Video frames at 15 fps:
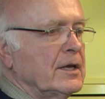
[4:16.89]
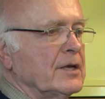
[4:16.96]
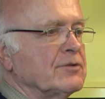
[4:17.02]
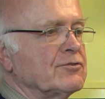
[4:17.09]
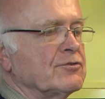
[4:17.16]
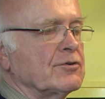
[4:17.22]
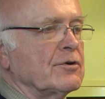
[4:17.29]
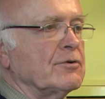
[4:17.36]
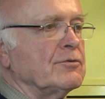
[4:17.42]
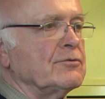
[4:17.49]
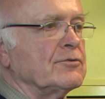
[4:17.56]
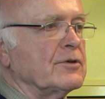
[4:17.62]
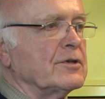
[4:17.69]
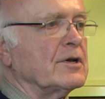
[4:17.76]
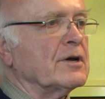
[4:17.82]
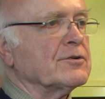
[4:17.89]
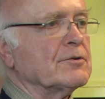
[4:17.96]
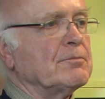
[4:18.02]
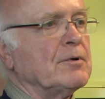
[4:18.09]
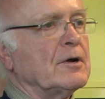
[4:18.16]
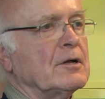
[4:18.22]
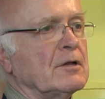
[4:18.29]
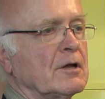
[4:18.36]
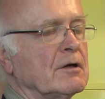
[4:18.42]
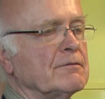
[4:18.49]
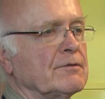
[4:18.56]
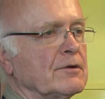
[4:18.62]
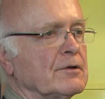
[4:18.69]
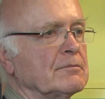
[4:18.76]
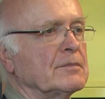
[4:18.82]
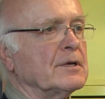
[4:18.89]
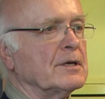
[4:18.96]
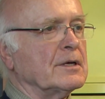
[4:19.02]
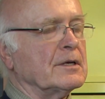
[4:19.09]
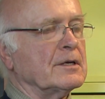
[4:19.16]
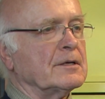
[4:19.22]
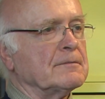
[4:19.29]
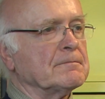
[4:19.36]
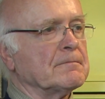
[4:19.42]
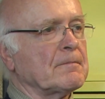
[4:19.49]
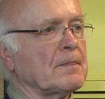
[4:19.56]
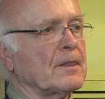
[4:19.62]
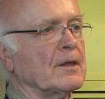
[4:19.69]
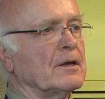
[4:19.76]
It shows Dr. Paul Lawfom